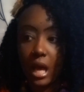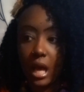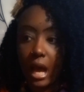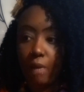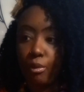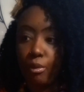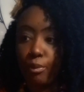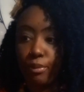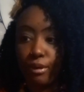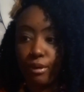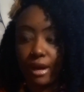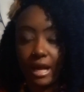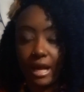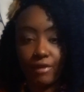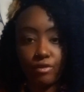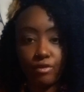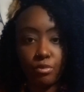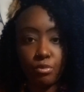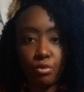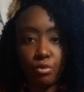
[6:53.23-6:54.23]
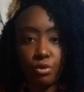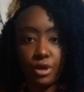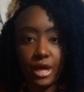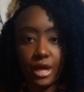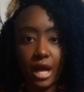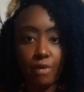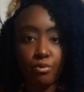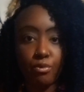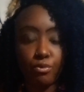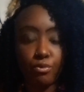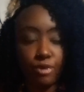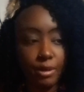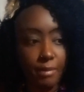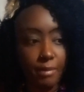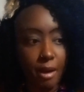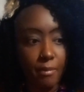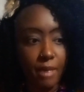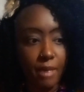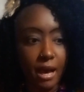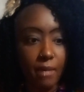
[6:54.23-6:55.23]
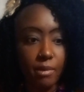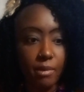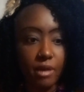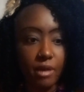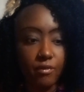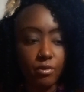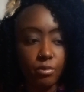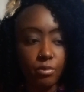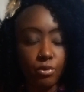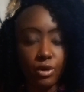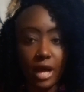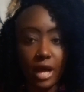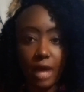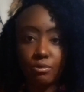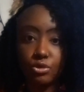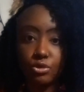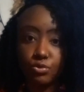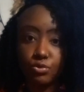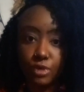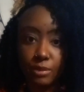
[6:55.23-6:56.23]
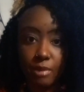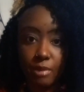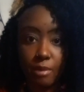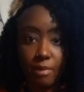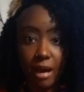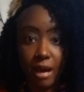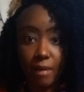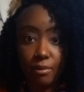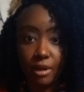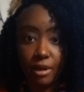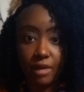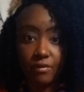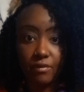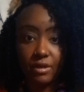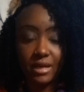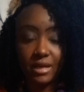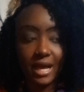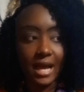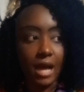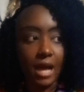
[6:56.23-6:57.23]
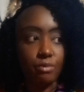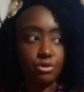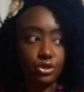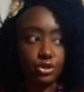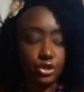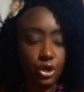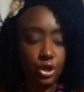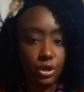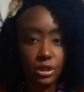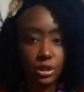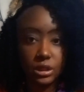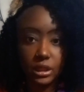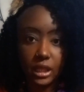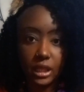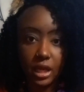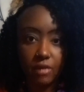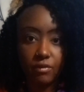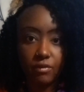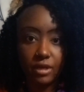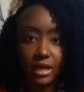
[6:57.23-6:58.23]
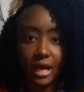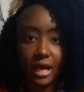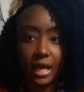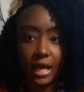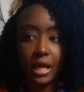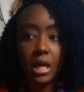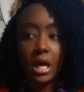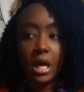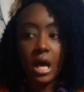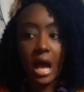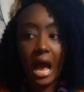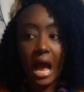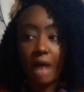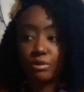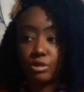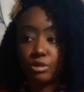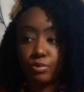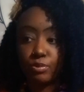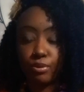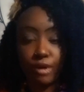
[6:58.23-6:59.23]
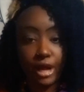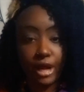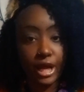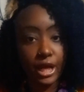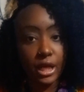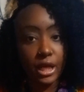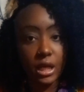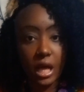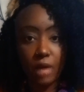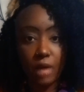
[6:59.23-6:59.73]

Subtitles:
I would pray every morning. I would read my Bible every morning. I was reading my Bible every night. I was journaling every night. I was praying.